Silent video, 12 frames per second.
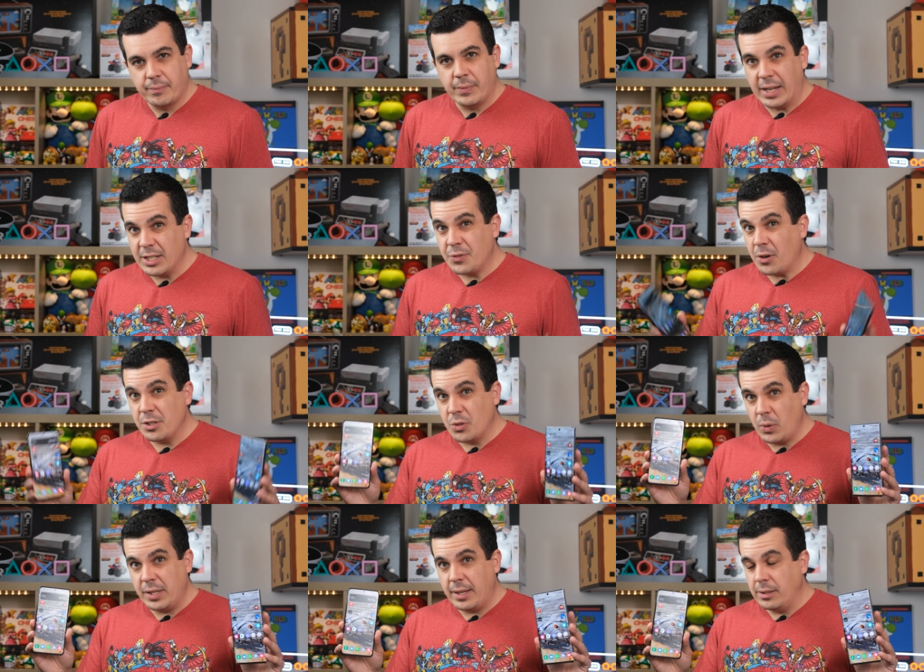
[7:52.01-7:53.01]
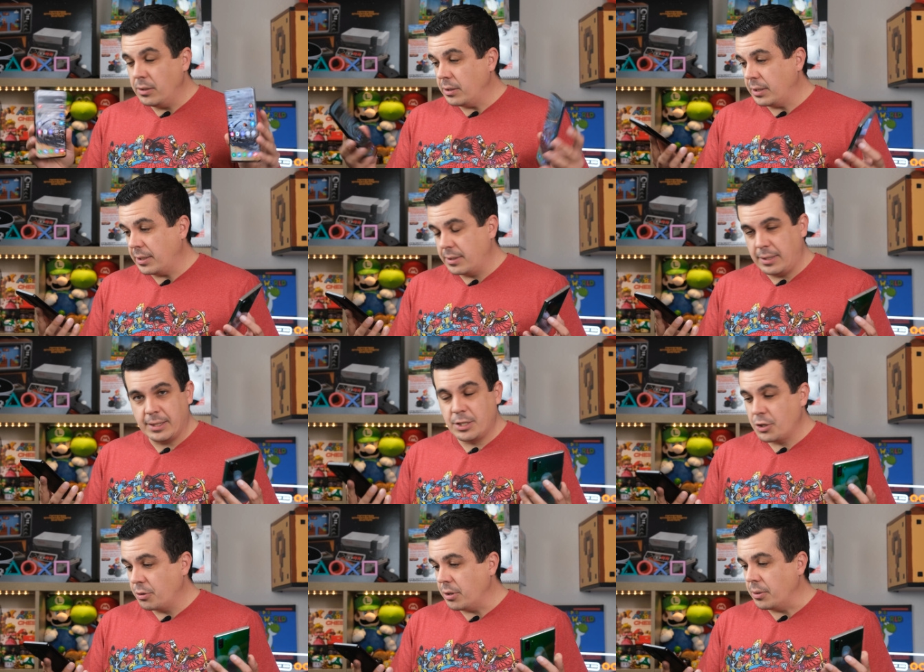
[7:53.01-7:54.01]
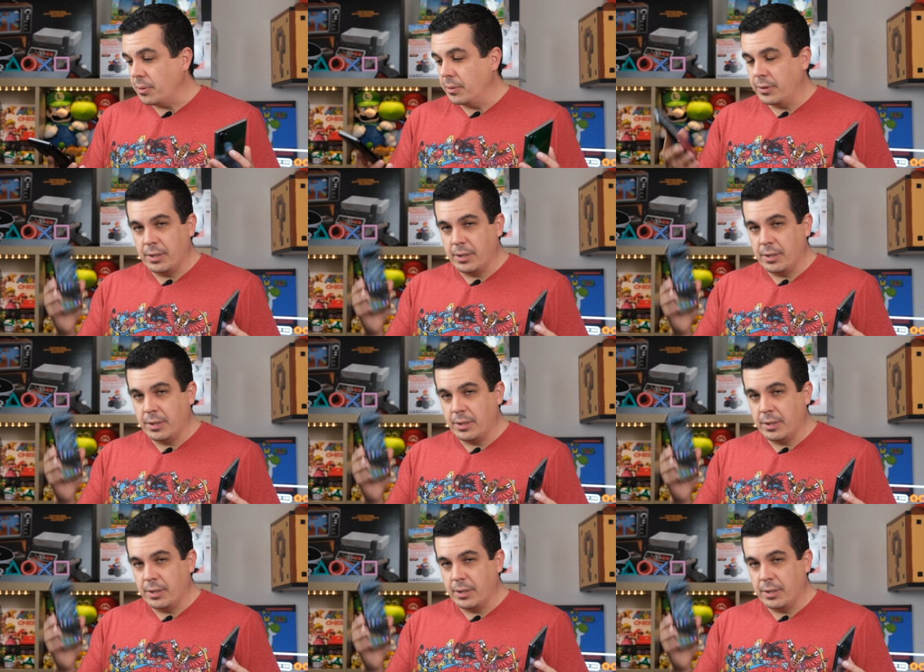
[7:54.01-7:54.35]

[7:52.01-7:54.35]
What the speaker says: And as far as the way they look, that's true.